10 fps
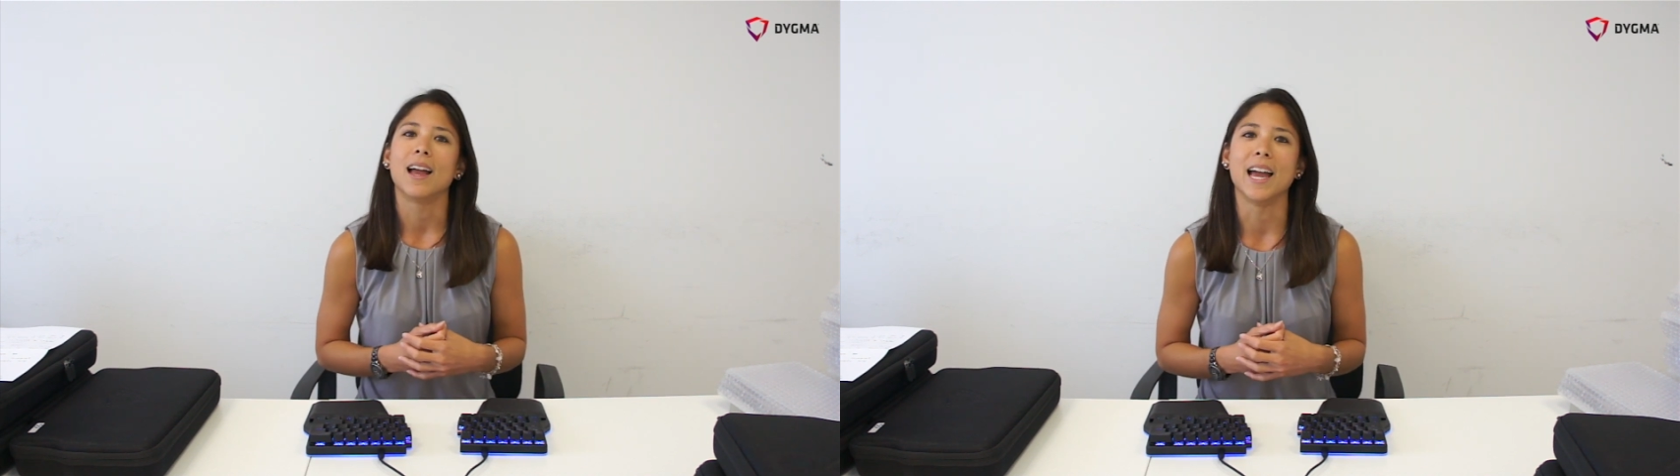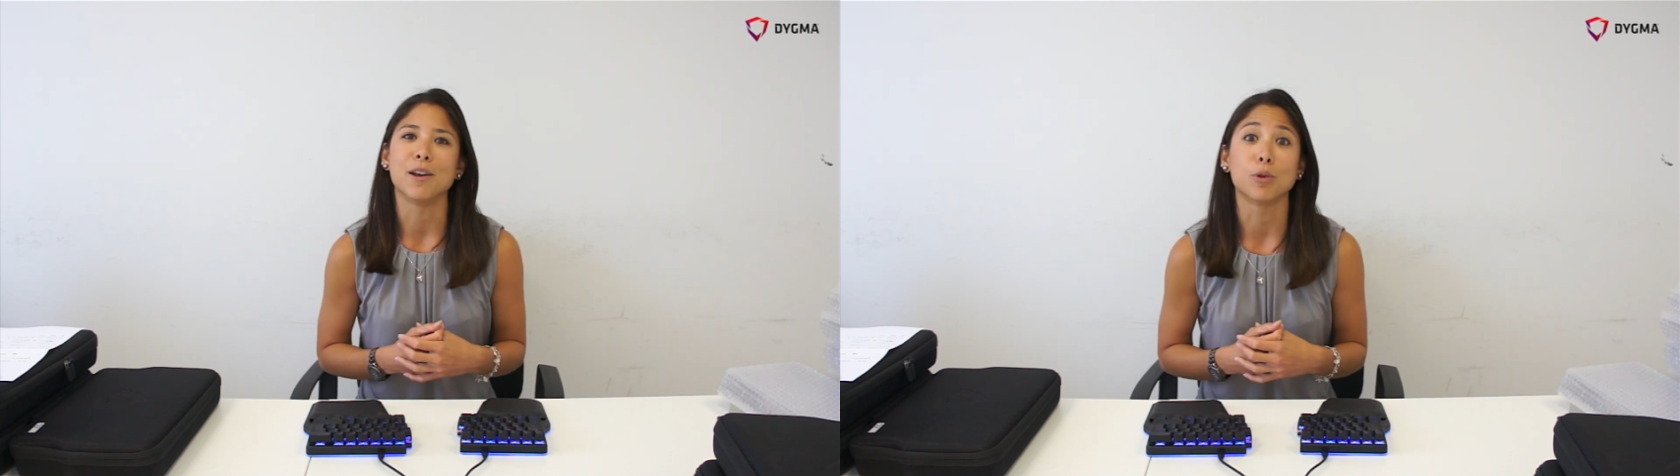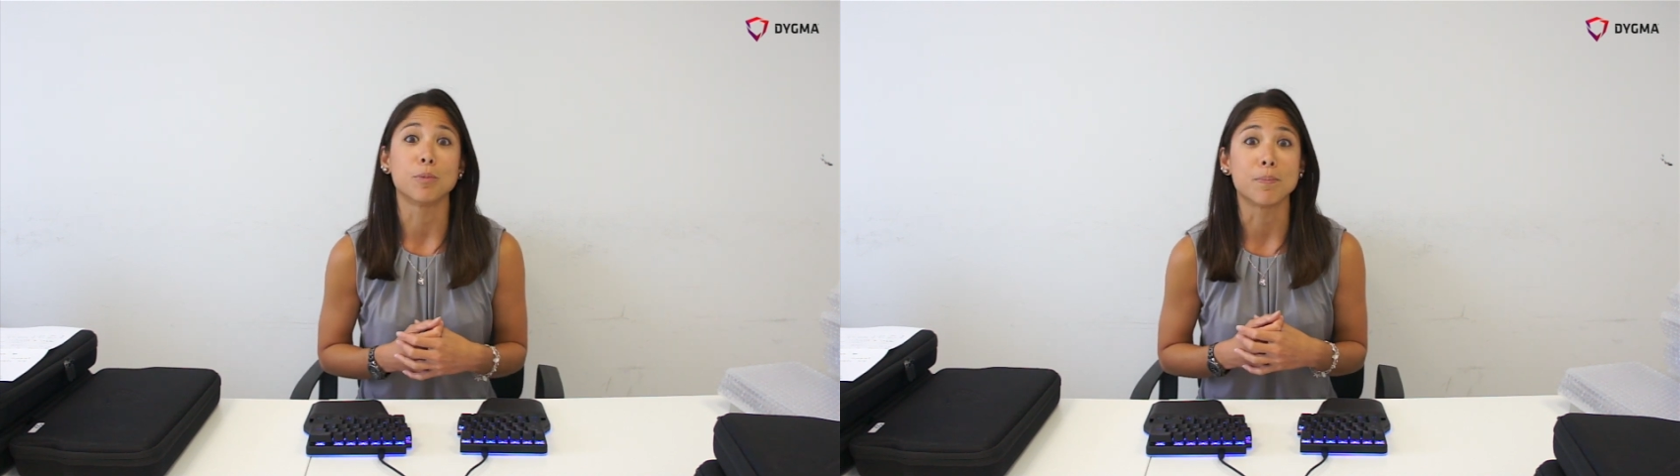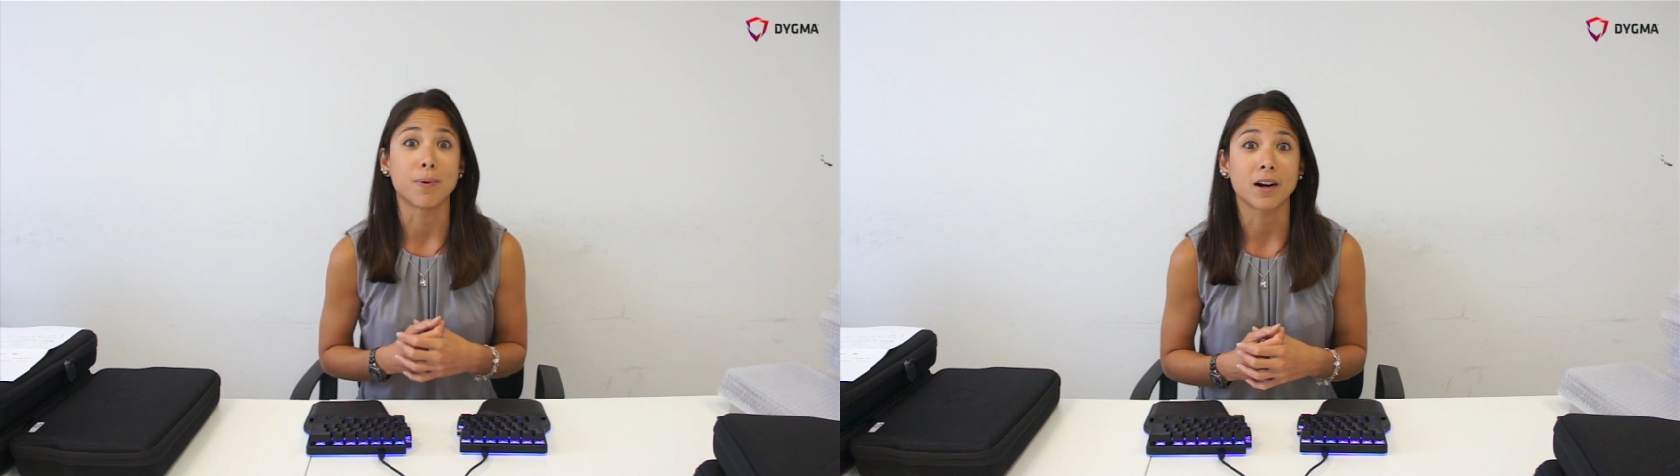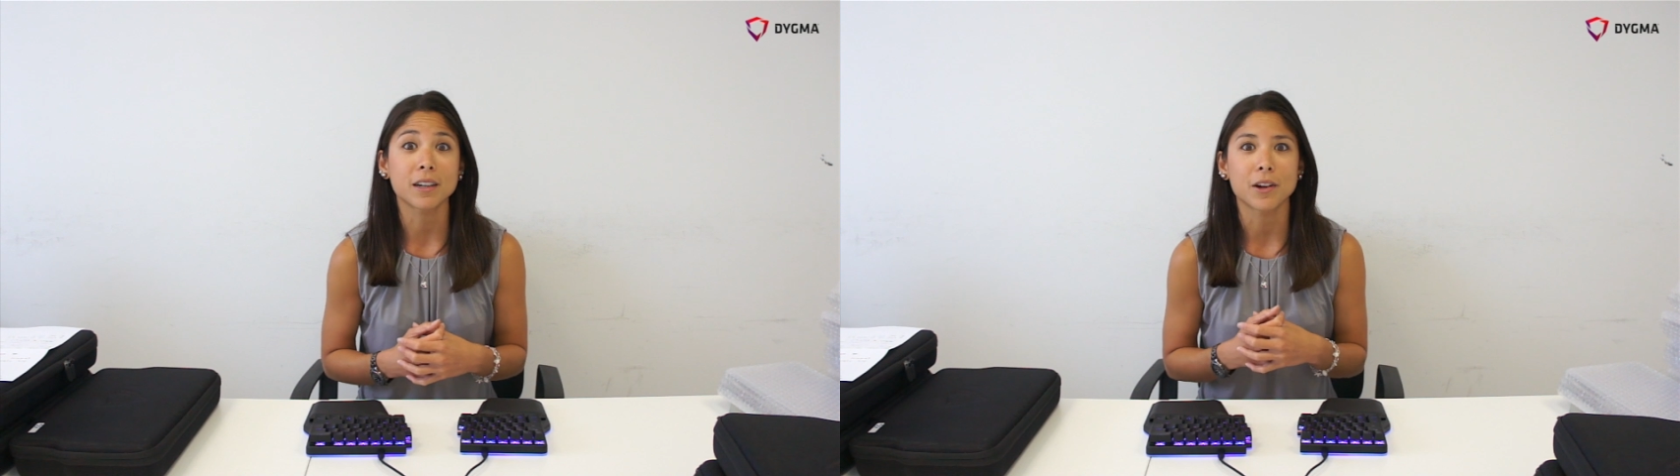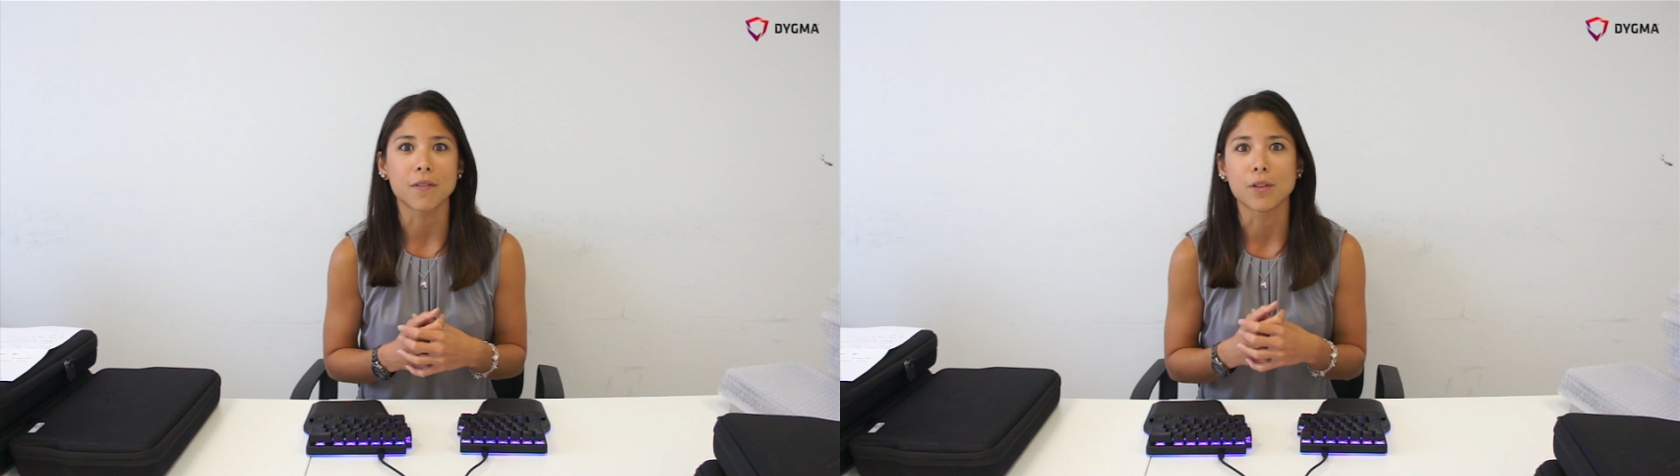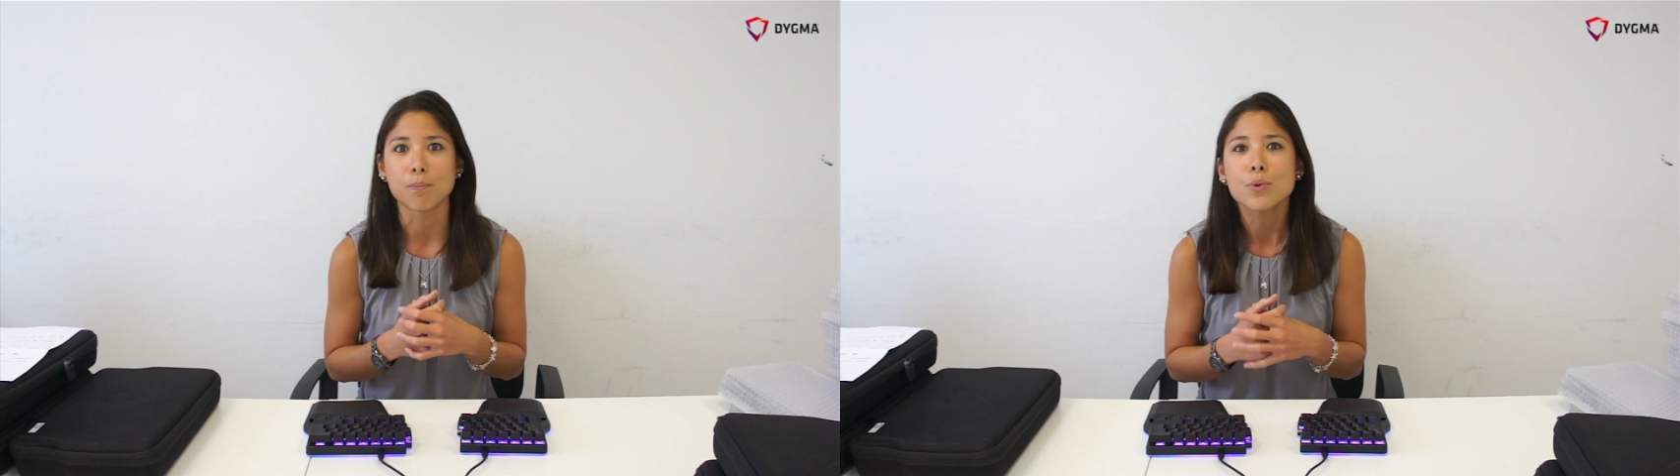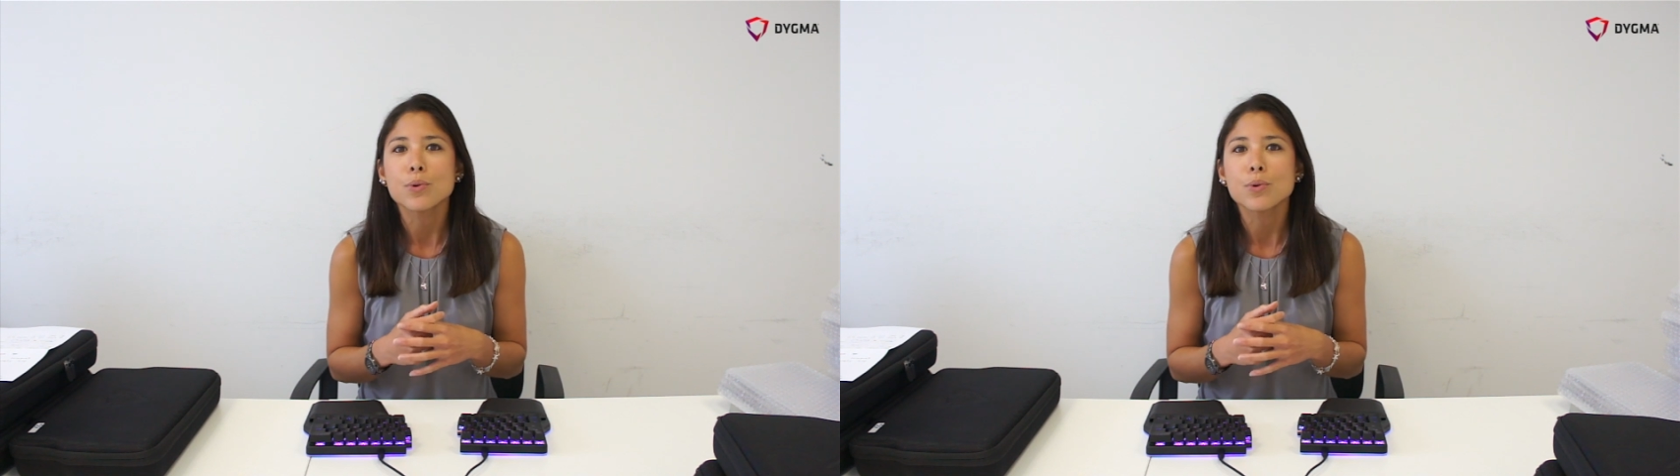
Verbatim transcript: and will be part of the